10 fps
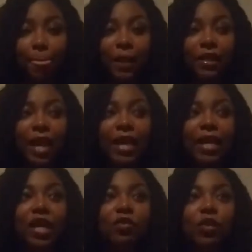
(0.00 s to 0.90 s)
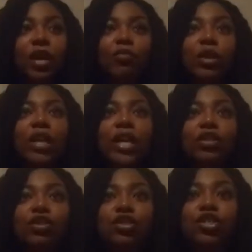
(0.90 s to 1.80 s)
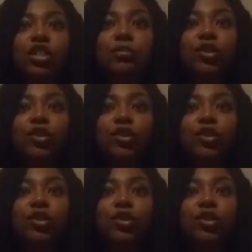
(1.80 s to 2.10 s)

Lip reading: Like in relationships,